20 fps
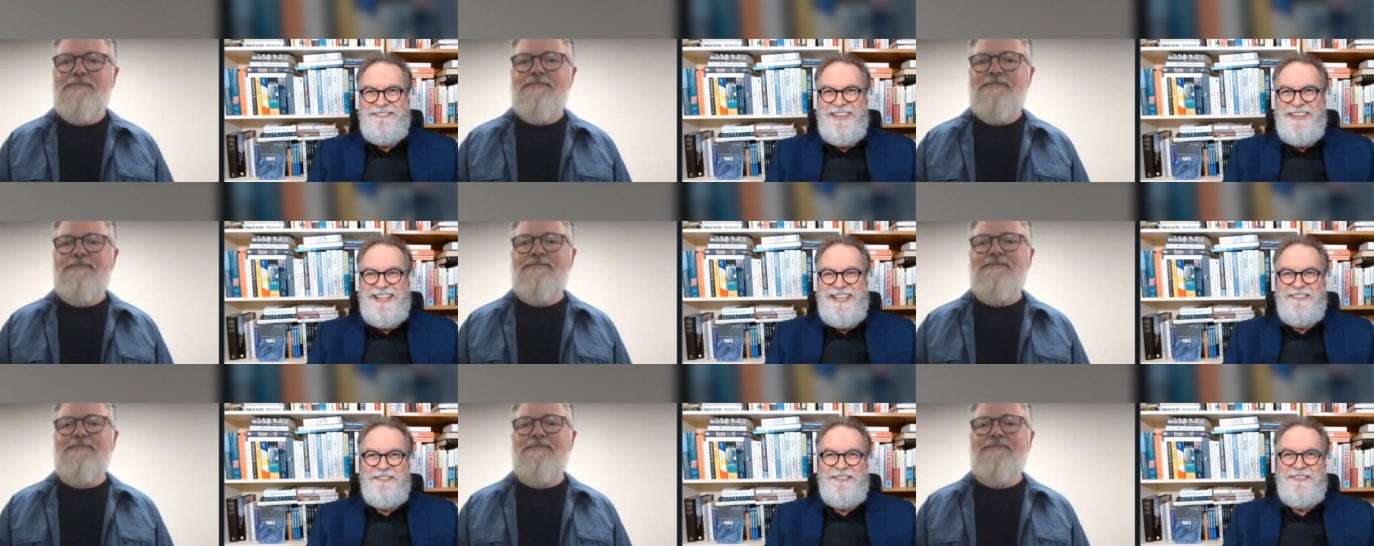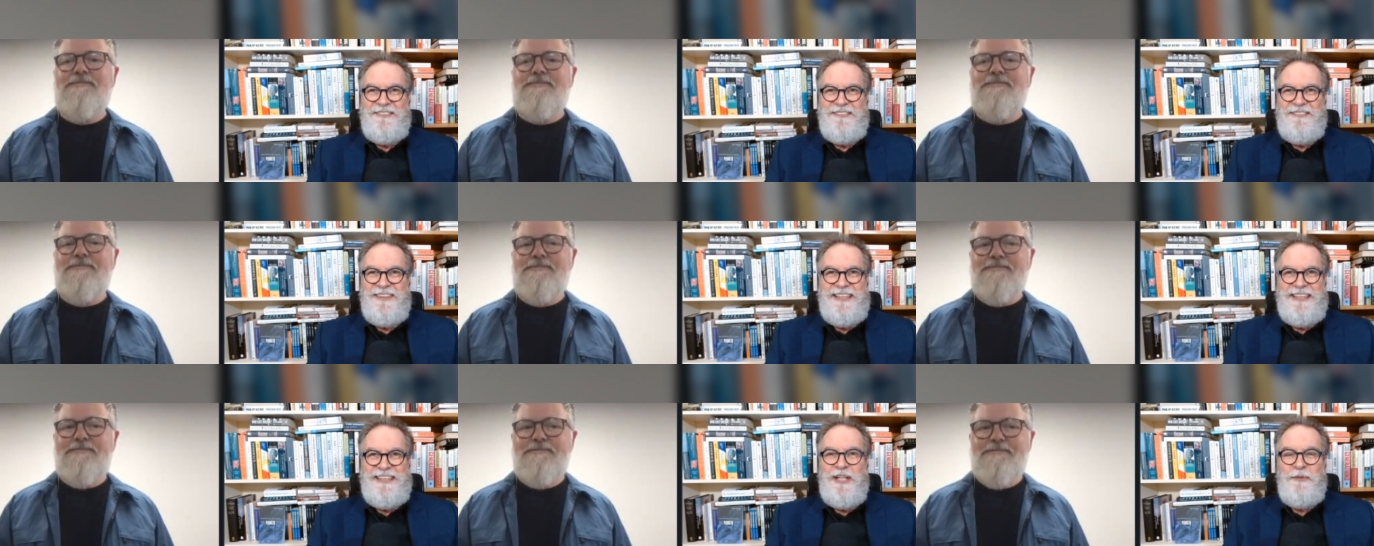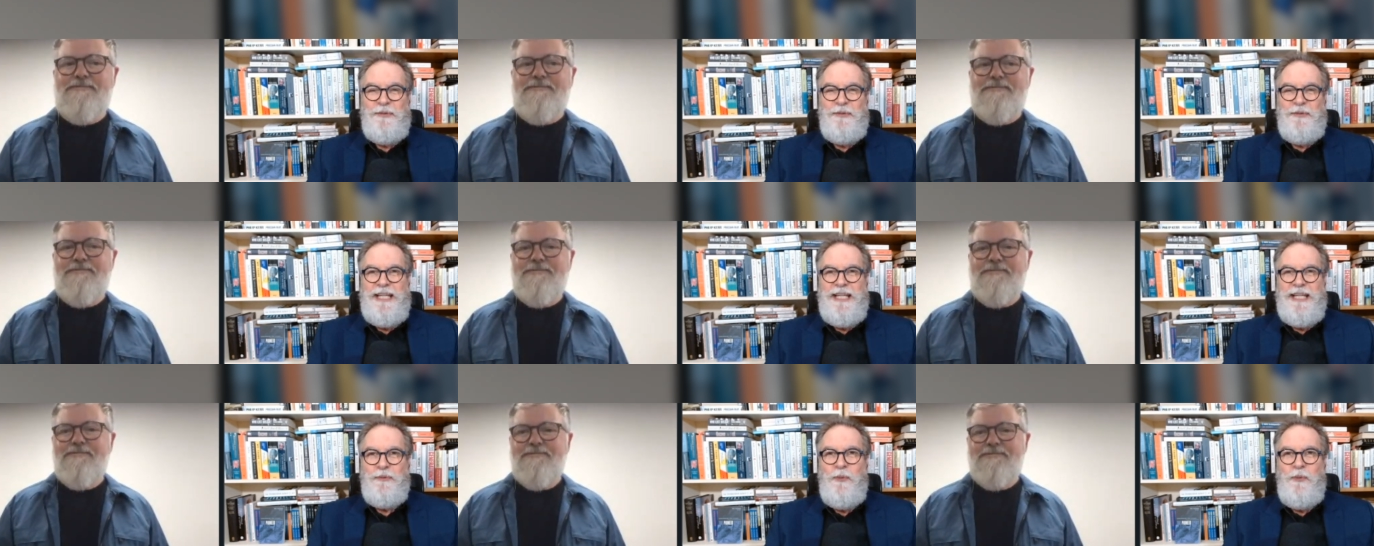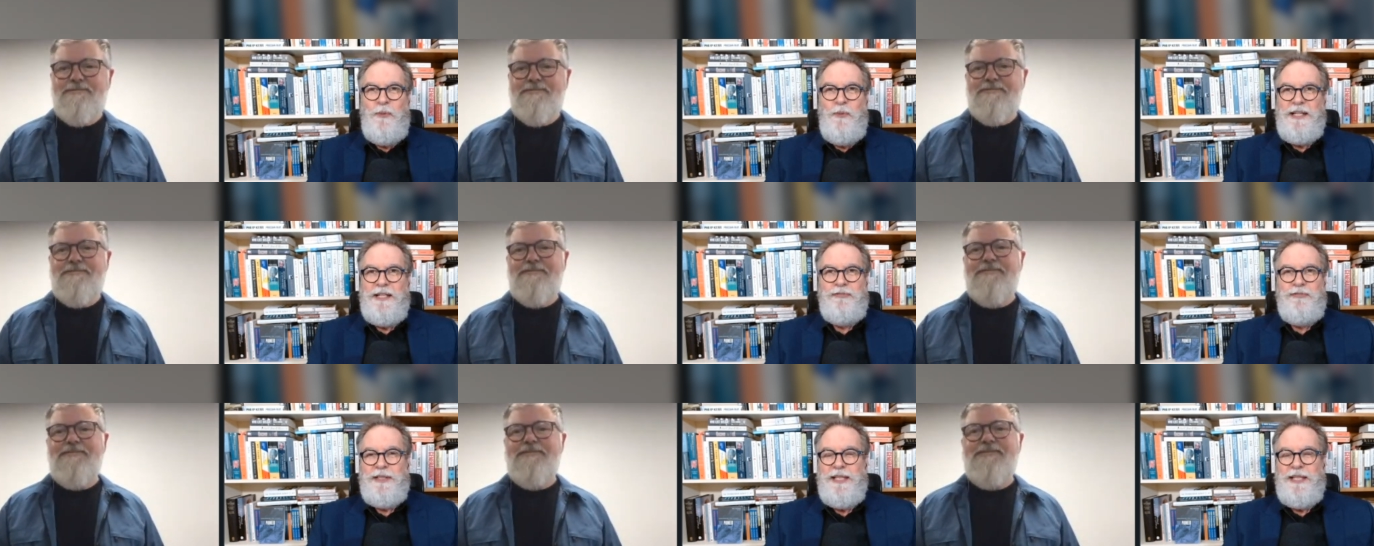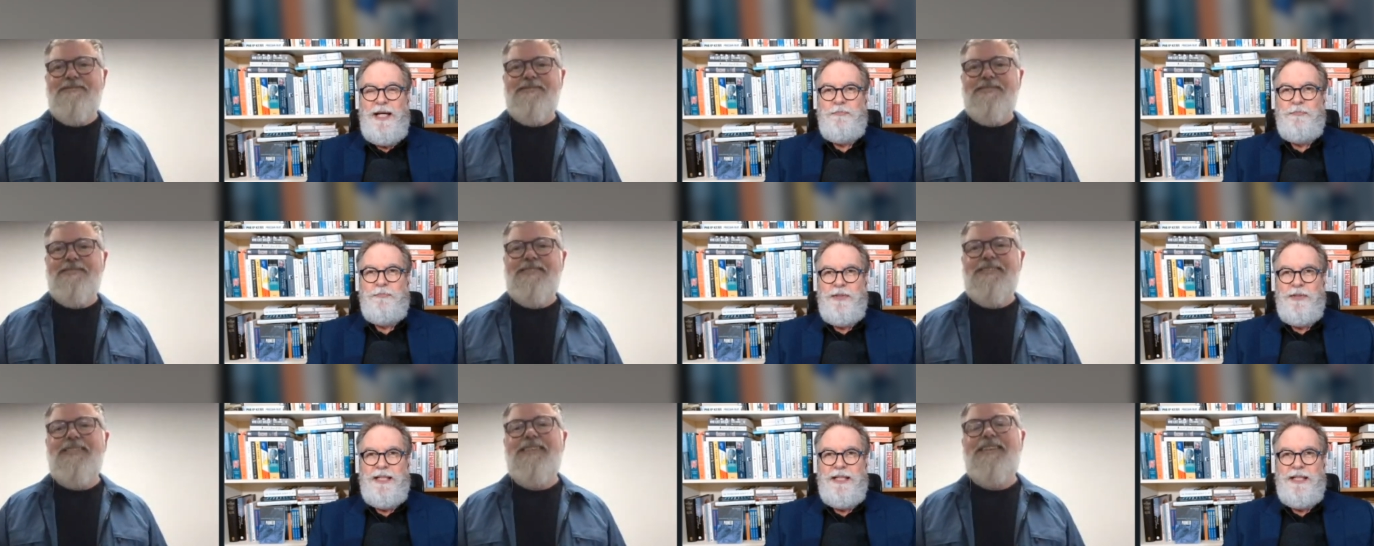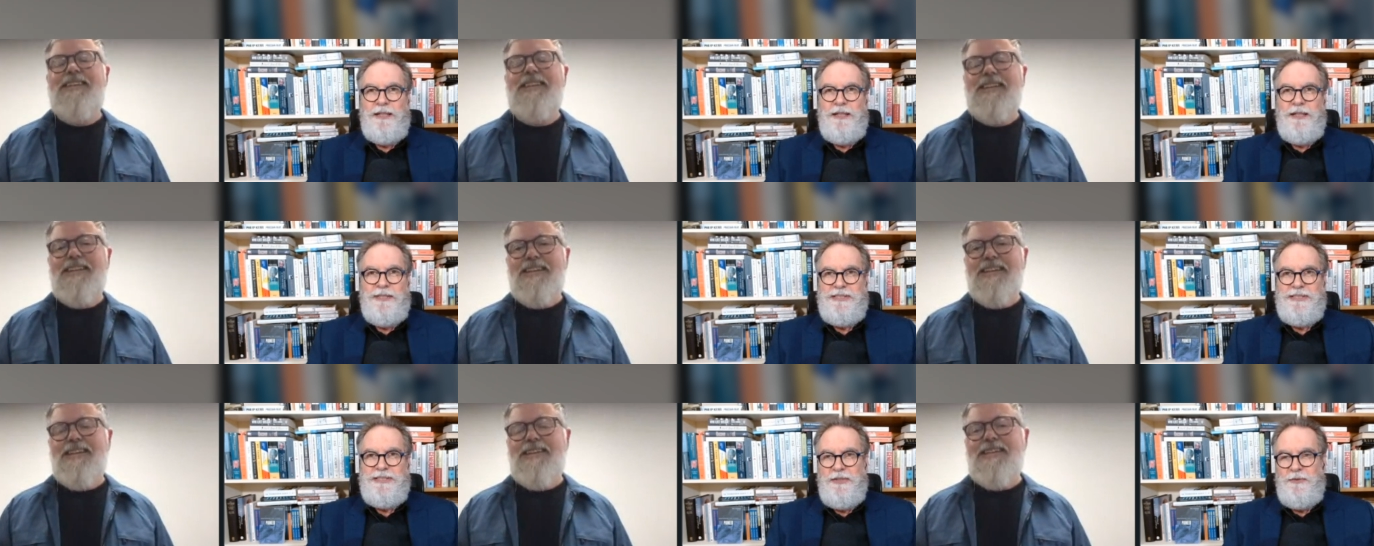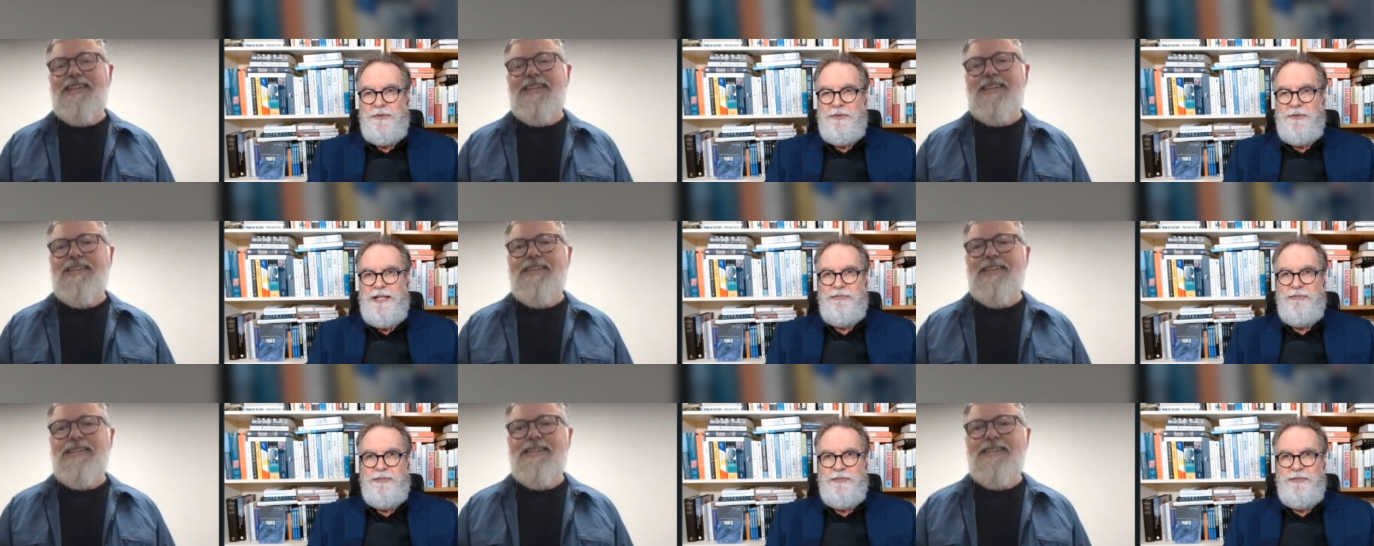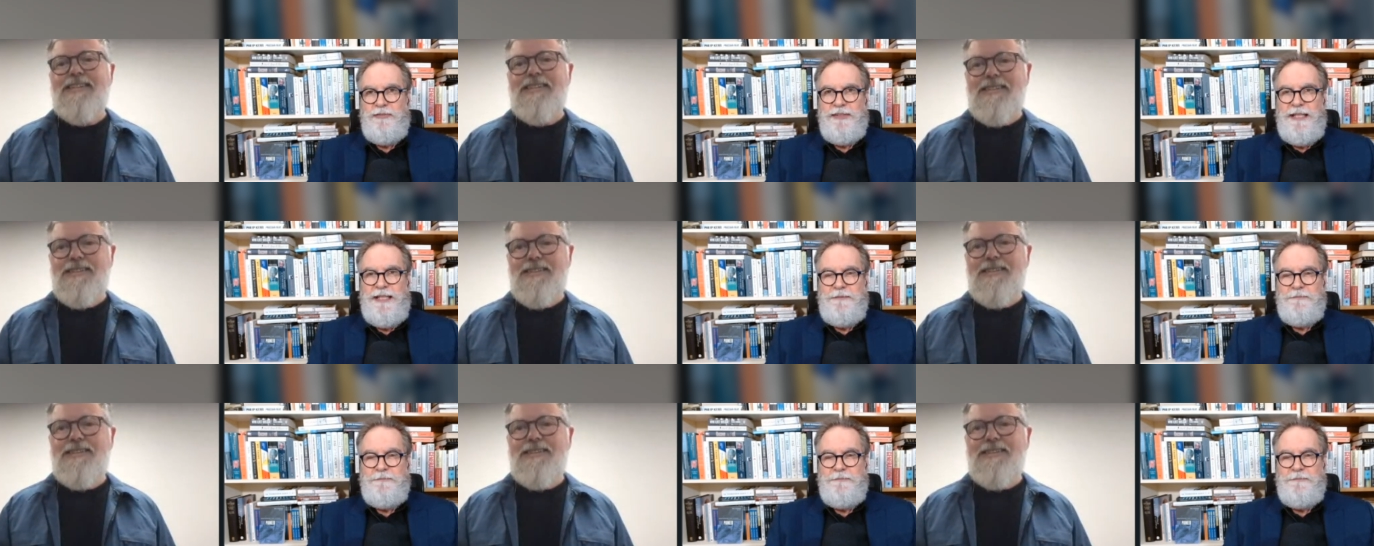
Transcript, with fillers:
Speaker 1: but, you know, we had a wonderful upbringing and we're so grateful for that.